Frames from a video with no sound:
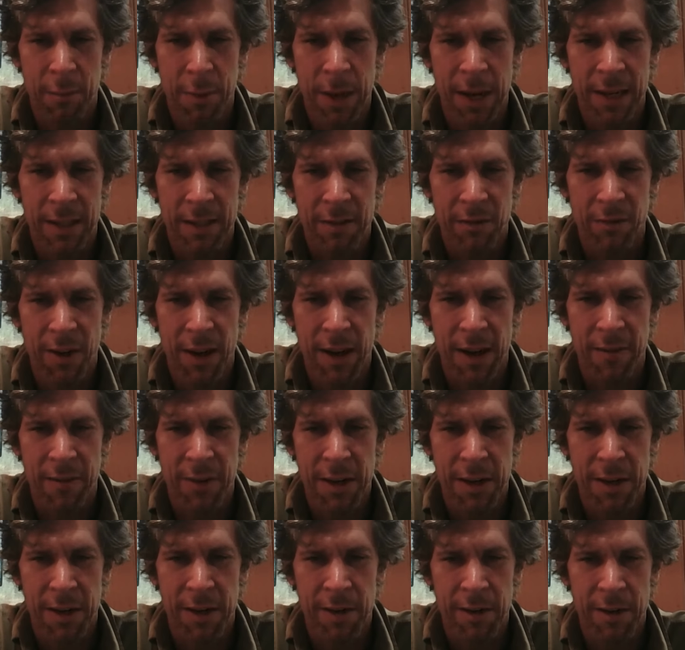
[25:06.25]
in the past five
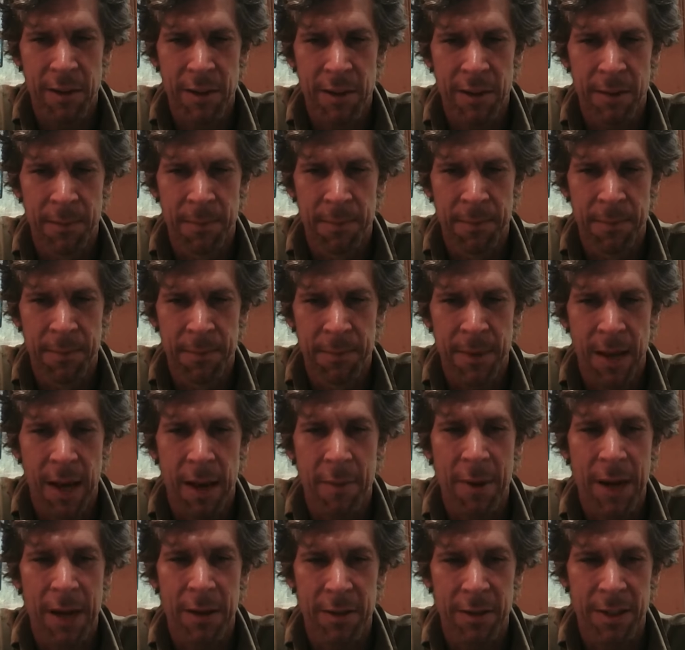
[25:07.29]
years,
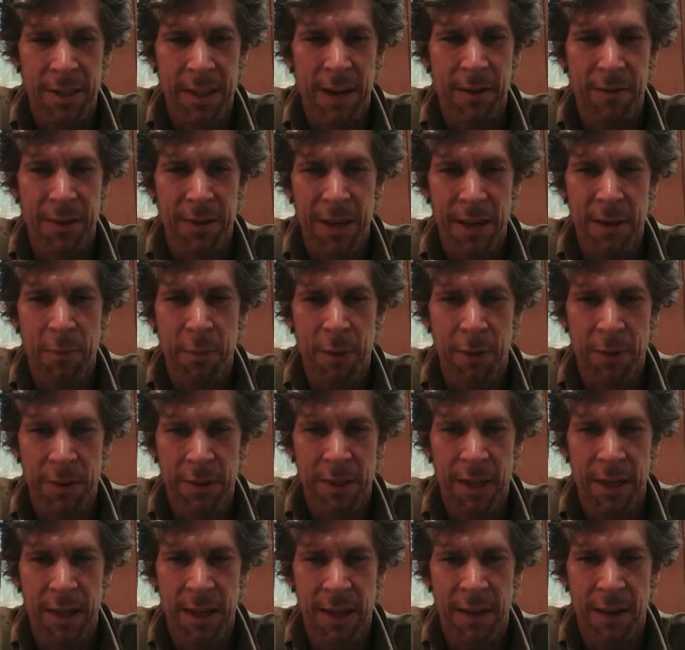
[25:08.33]
about
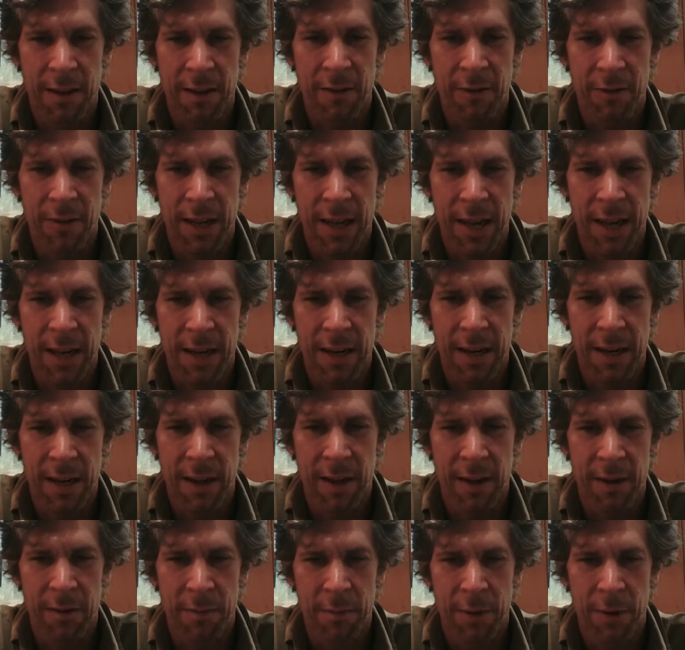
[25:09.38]
70% of that
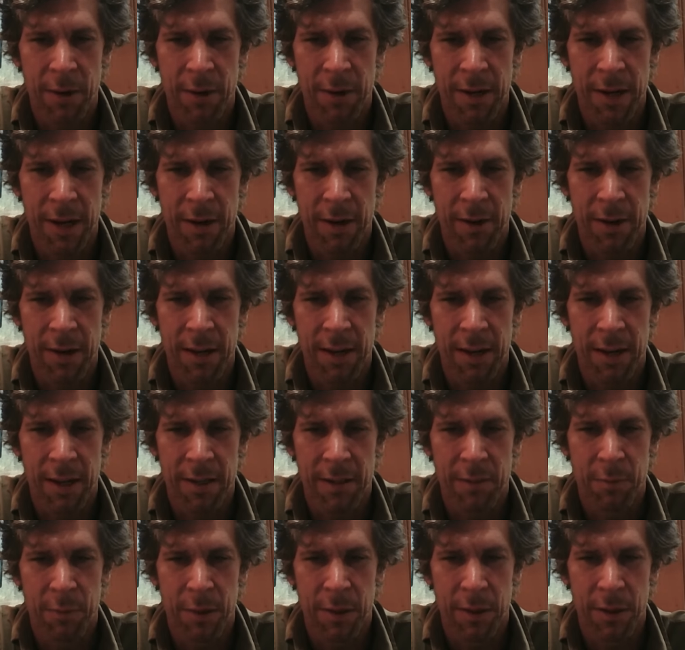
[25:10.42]
unburned area
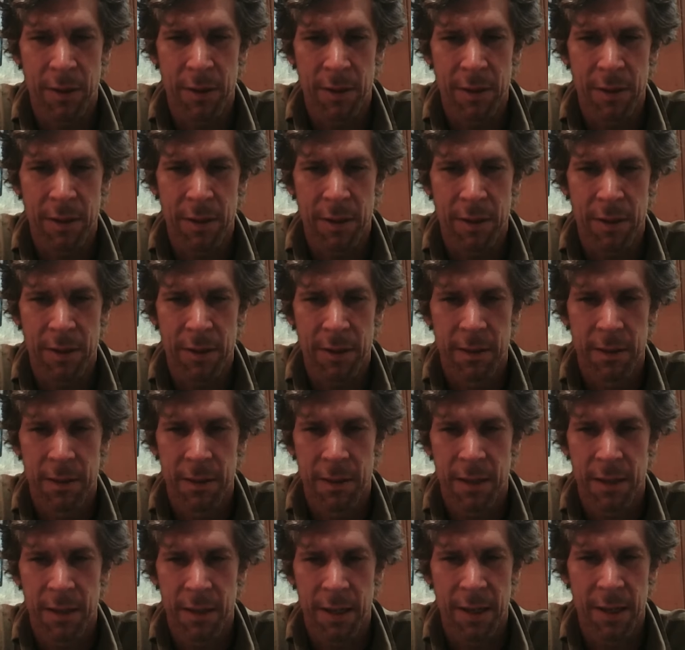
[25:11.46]
has burned
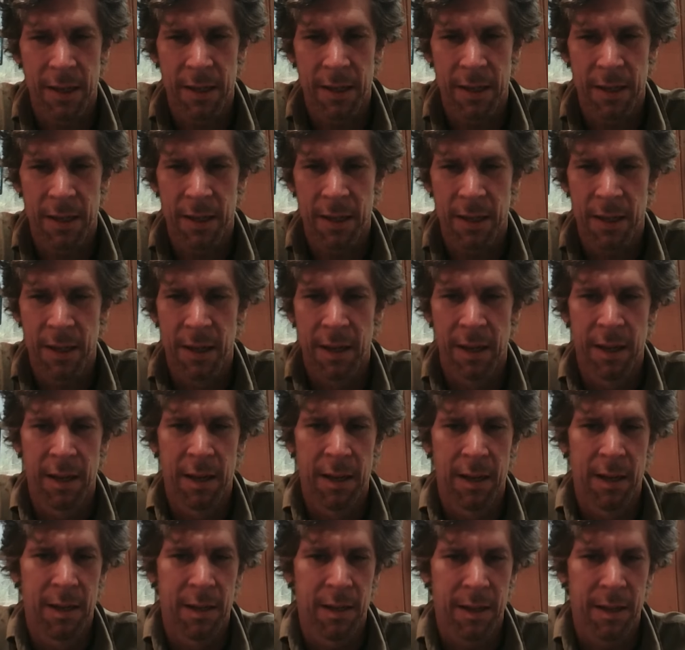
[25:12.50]
in
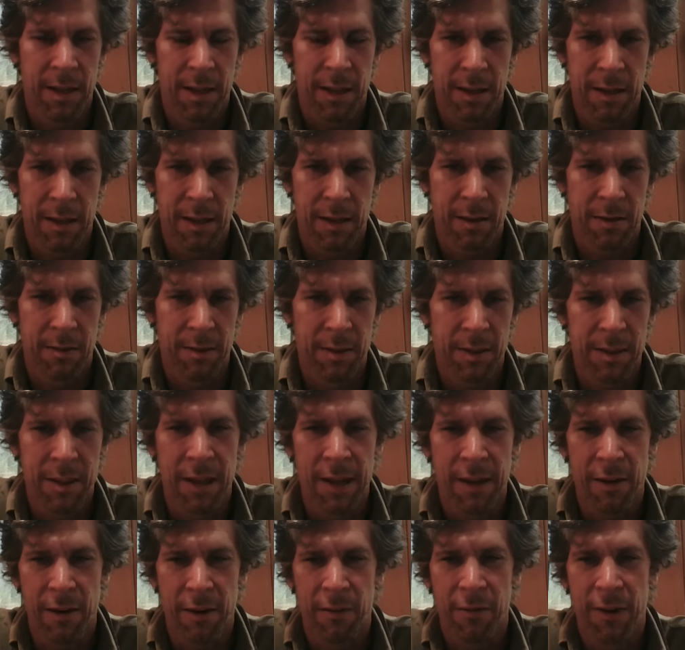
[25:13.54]
the
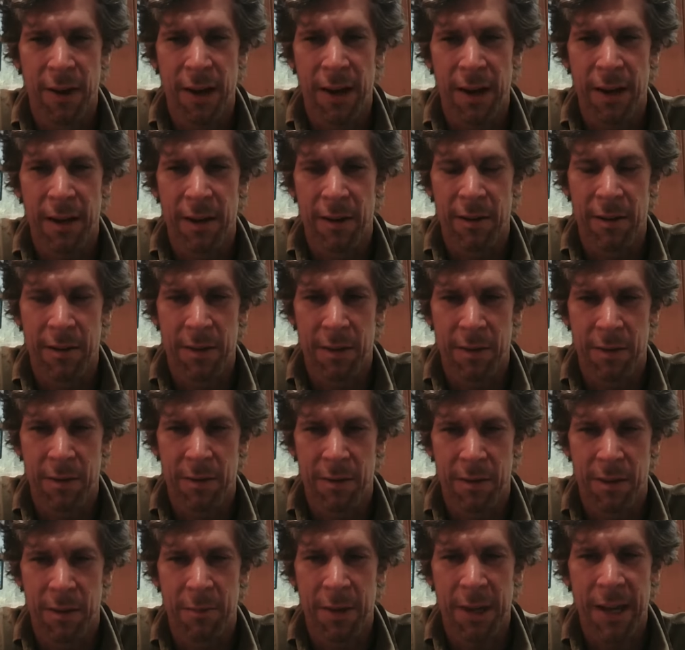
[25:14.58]
Slater fire, the,
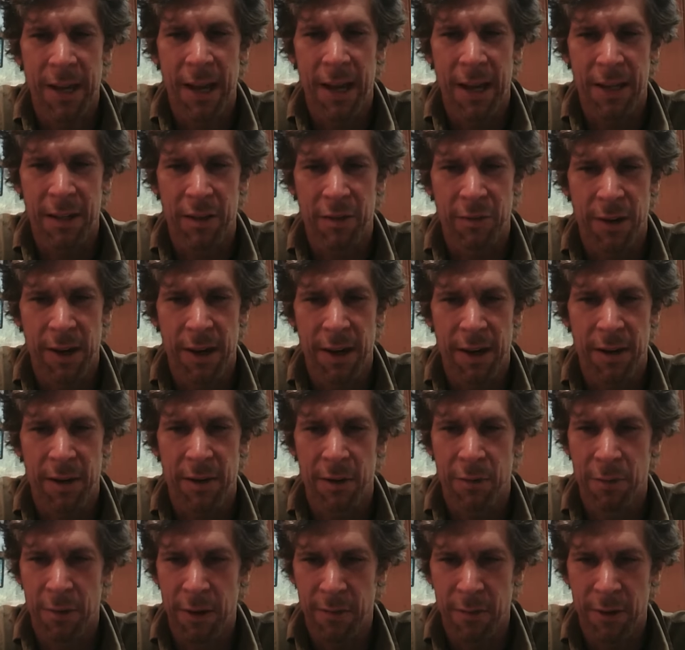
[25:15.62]
the McCash fire,
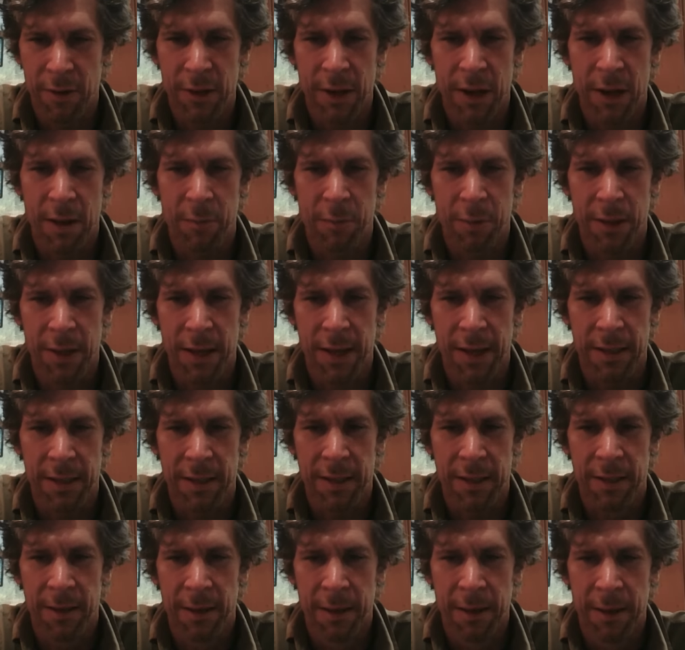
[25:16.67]
the river
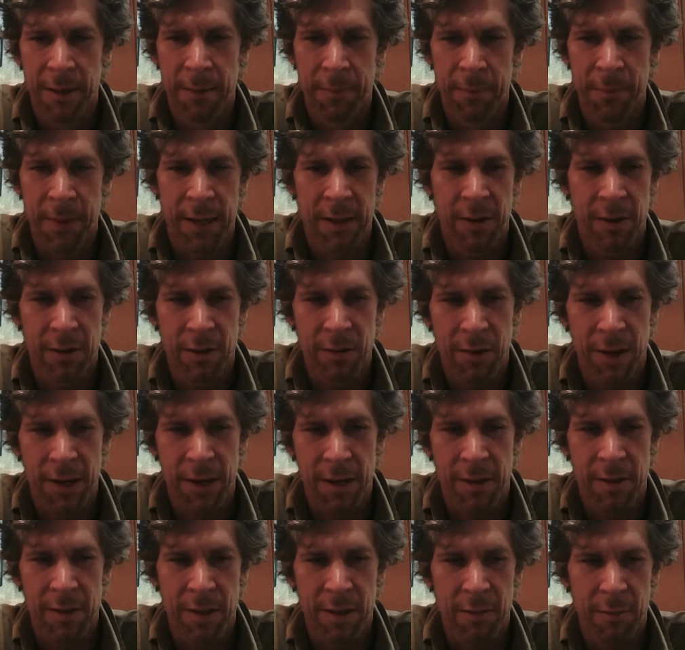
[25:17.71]
complex. And those
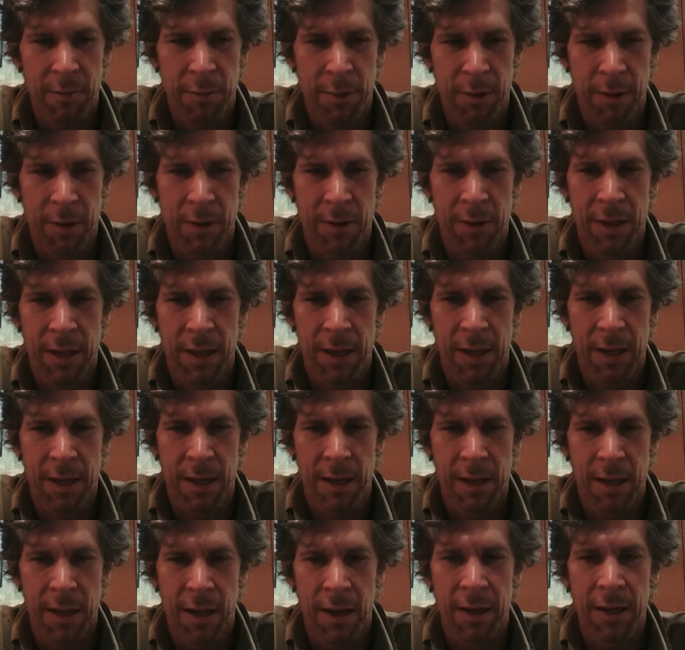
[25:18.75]
fires have burned at
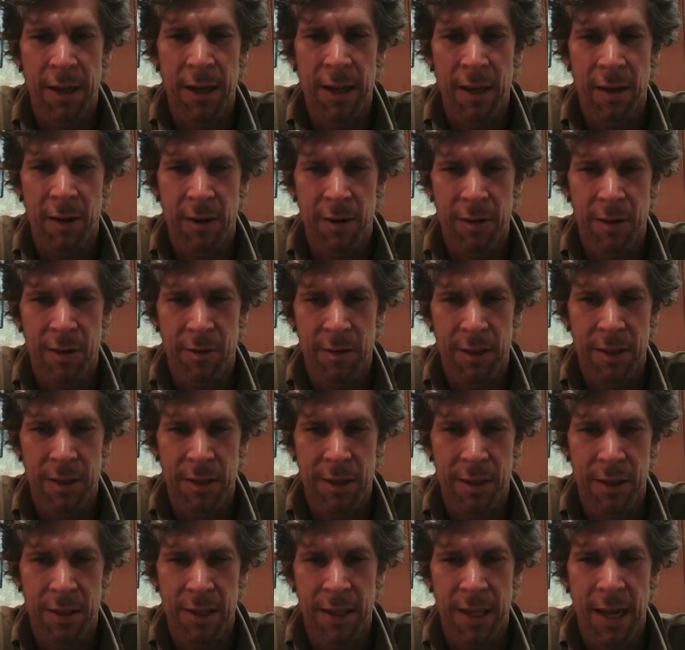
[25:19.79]

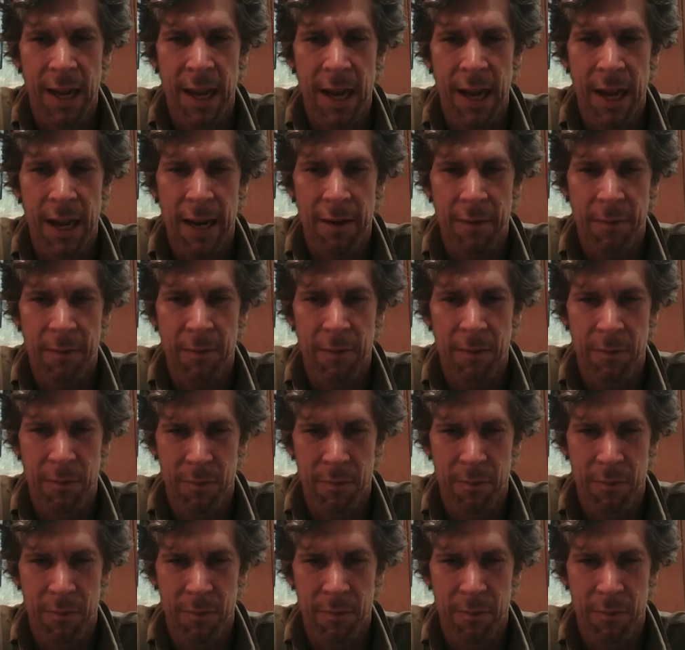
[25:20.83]
uncharacteristically high